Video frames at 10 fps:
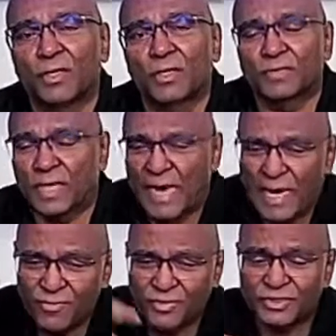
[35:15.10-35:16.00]
The
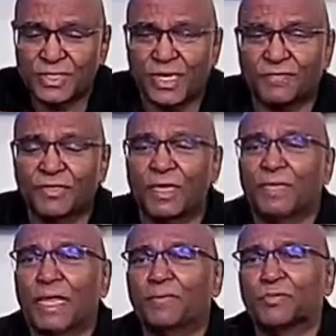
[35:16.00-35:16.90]
areas that I've done
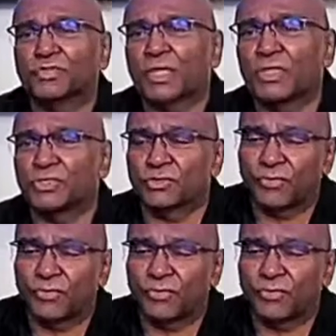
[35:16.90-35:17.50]
liposuction